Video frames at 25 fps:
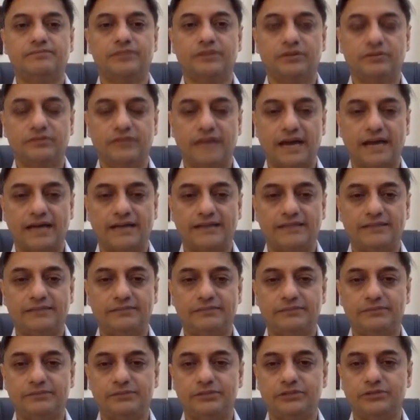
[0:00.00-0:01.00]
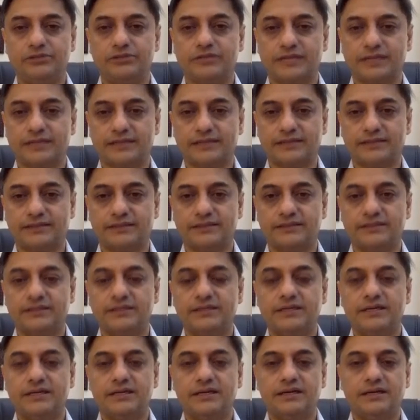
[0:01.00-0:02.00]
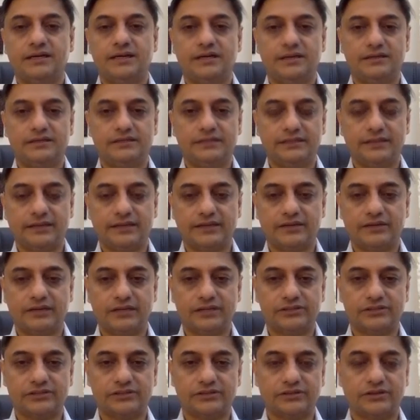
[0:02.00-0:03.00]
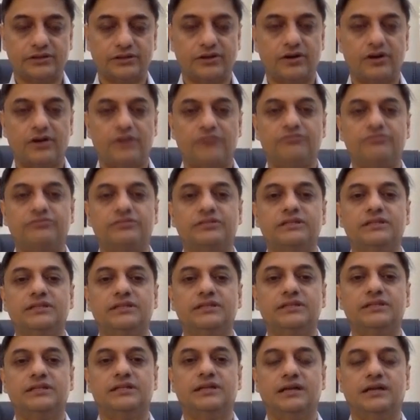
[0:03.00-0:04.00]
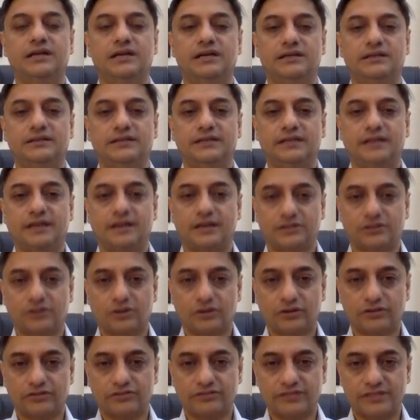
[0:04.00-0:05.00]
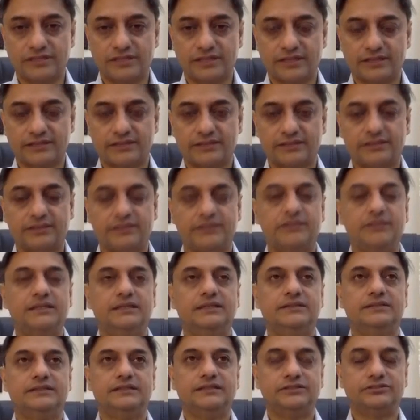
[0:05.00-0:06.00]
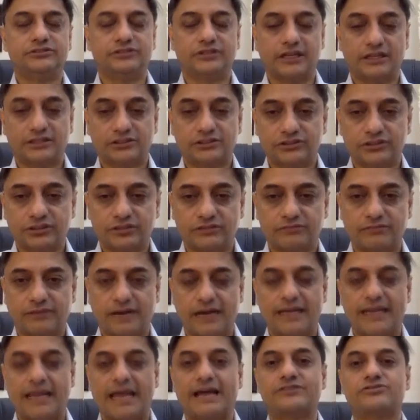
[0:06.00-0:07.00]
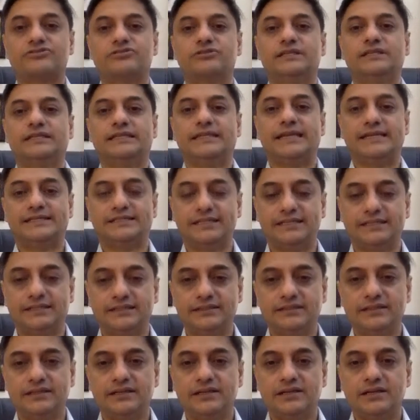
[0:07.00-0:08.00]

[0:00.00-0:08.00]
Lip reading: BPO sector, deregulation of the cartography sector, the introduction of bilateral netting.